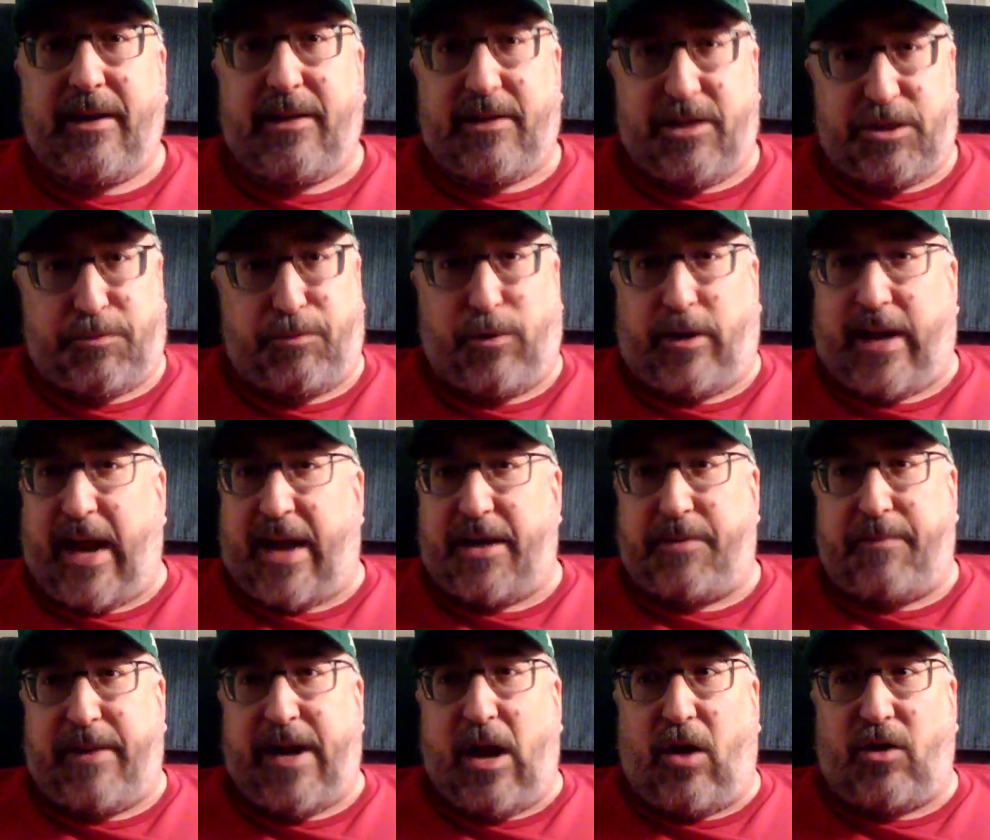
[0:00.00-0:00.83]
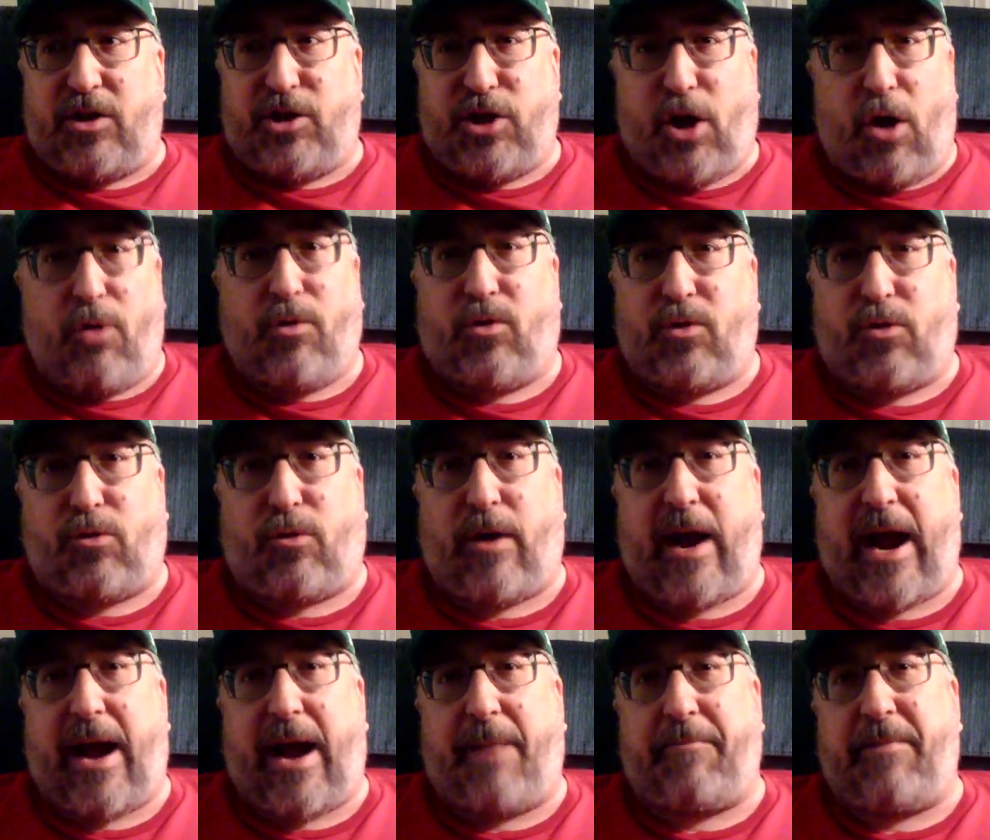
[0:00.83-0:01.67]
This book had to be total
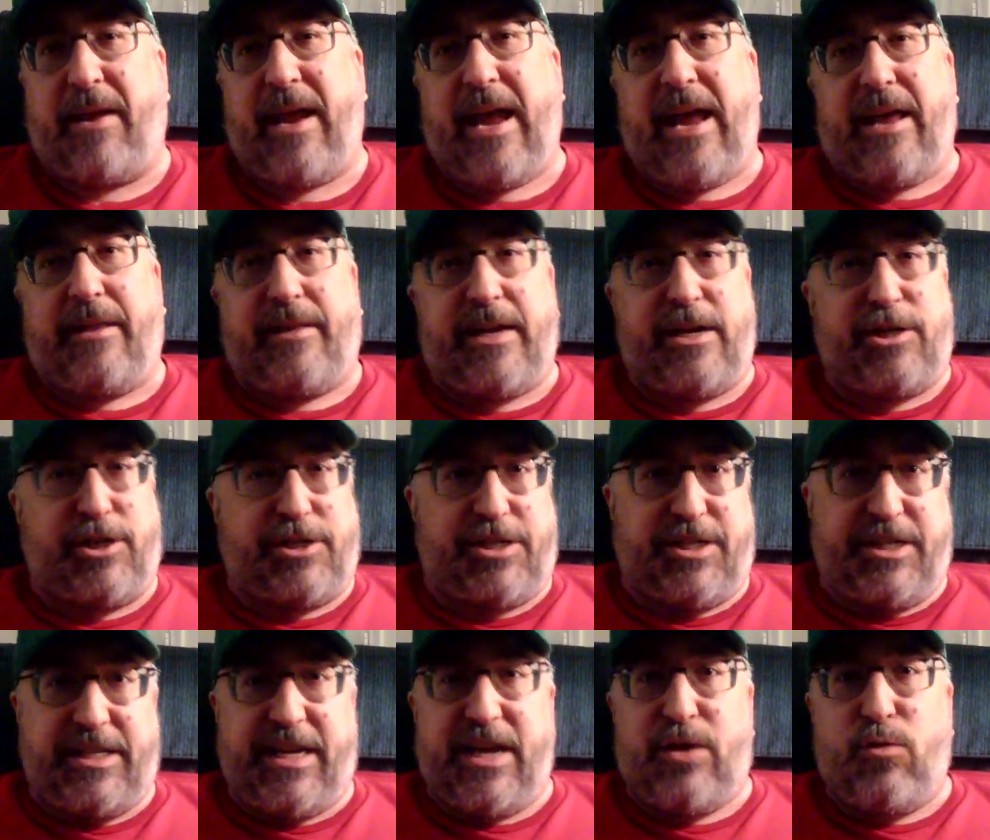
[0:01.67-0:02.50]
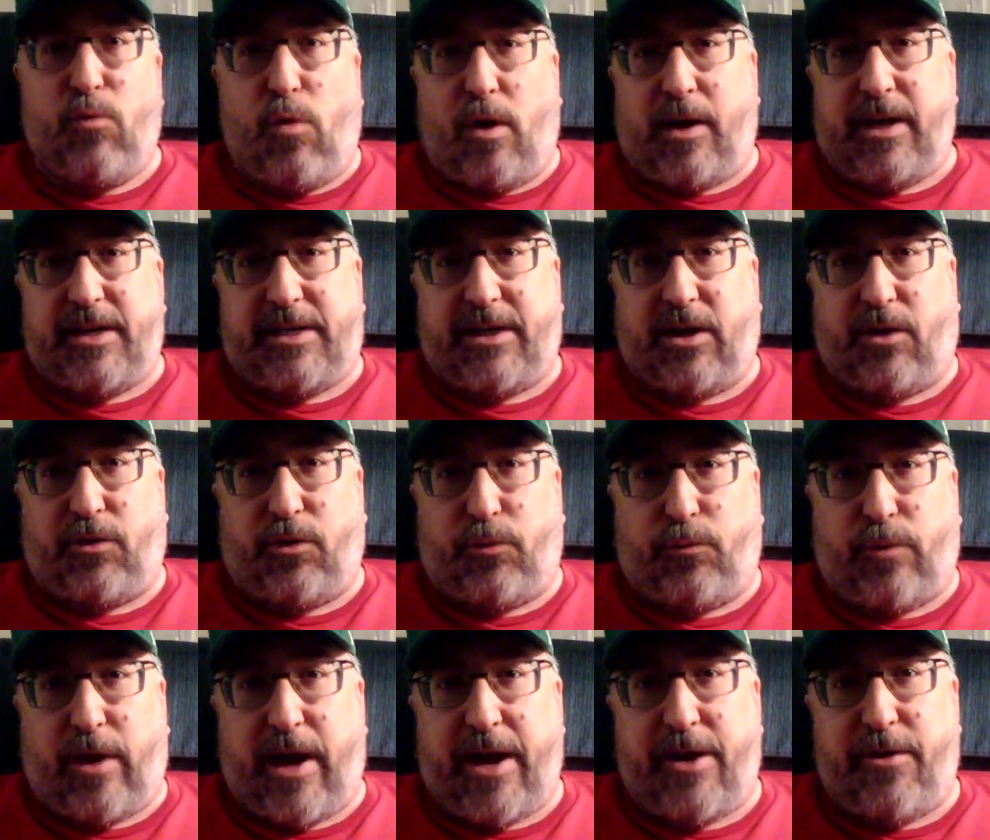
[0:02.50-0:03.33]
crap. They just didn't want to tell the
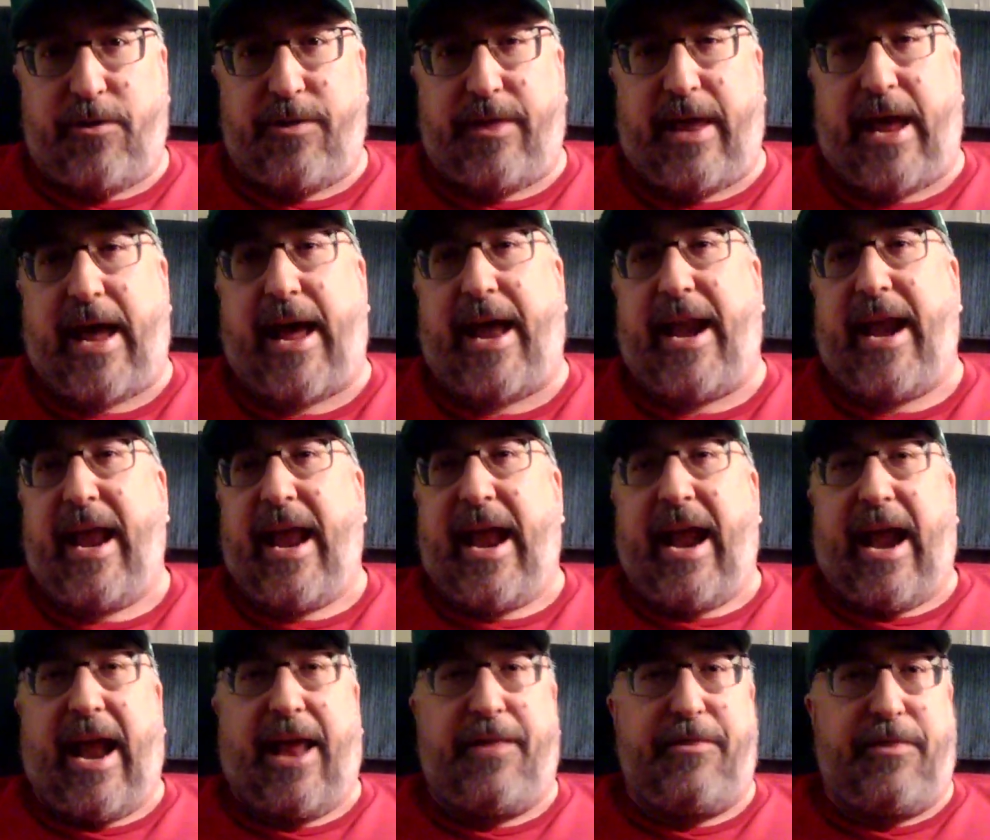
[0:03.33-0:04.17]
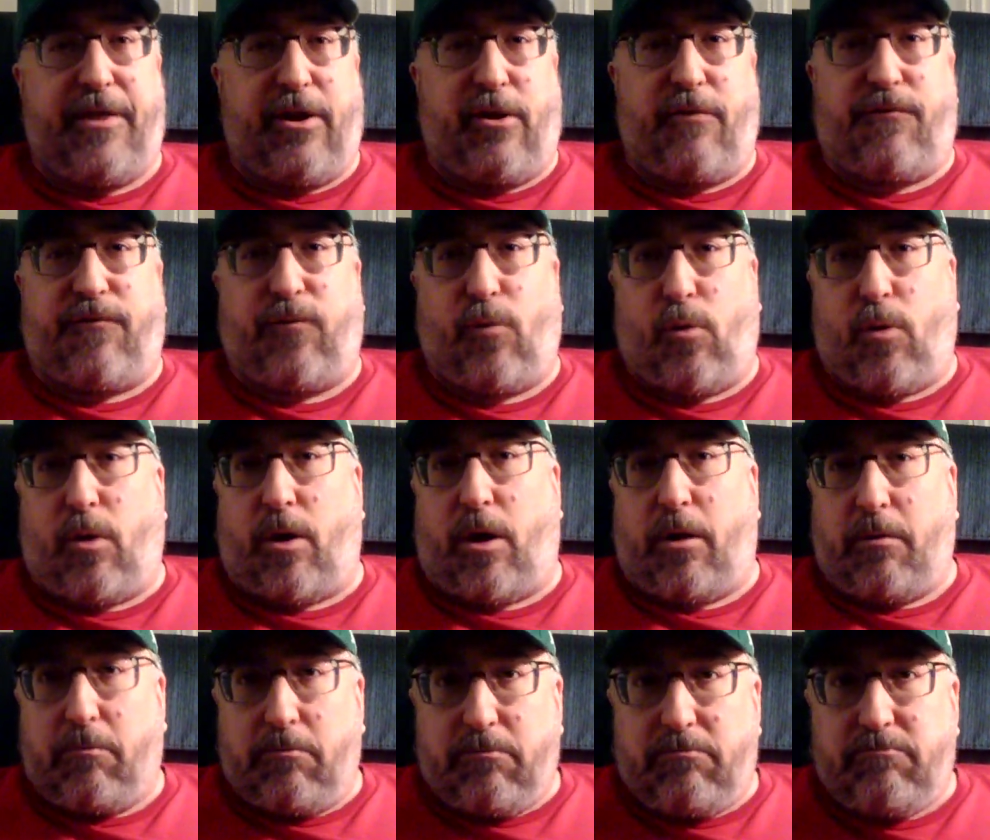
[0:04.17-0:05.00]
writer that, and
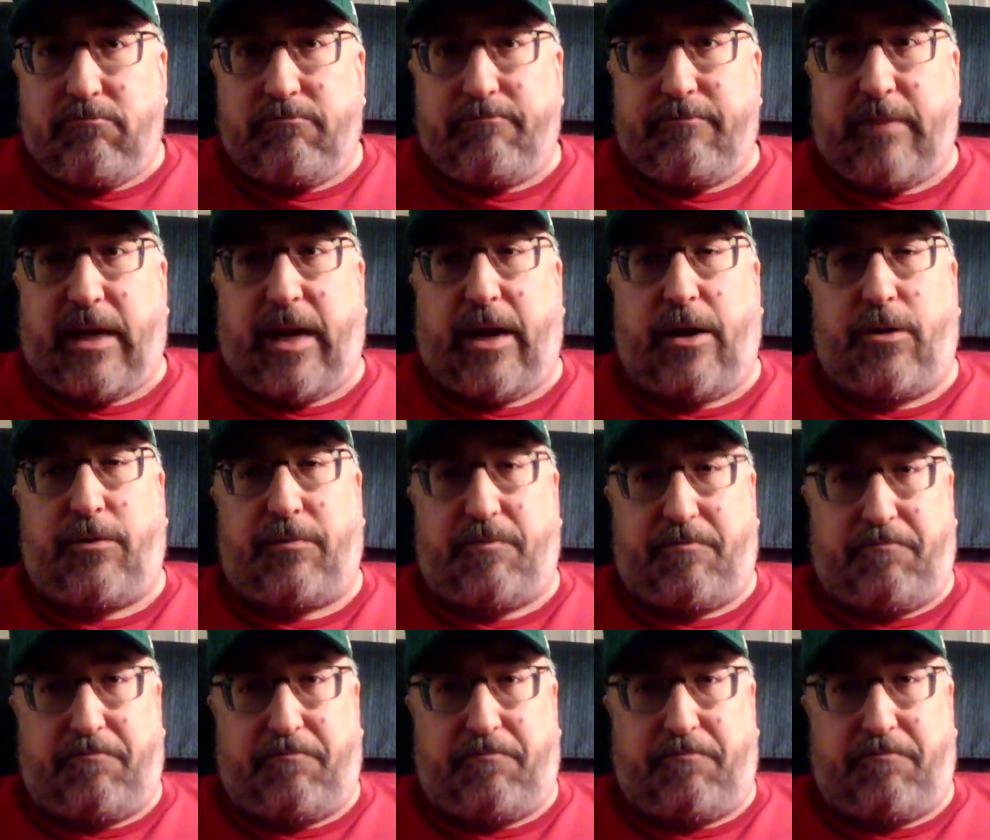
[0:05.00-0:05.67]
therefore, you know,